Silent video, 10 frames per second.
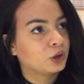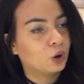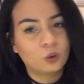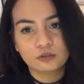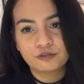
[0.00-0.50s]

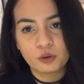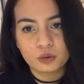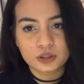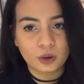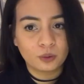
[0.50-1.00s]
old
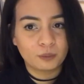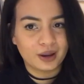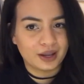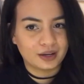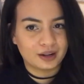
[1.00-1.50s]
folks home,
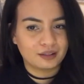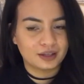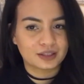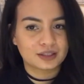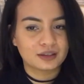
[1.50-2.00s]
and then
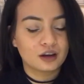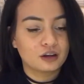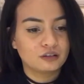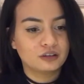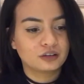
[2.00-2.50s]
this
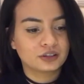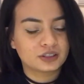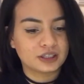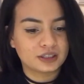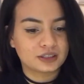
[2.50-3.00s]
nurse
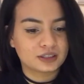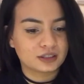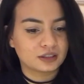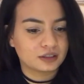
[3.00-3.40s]
is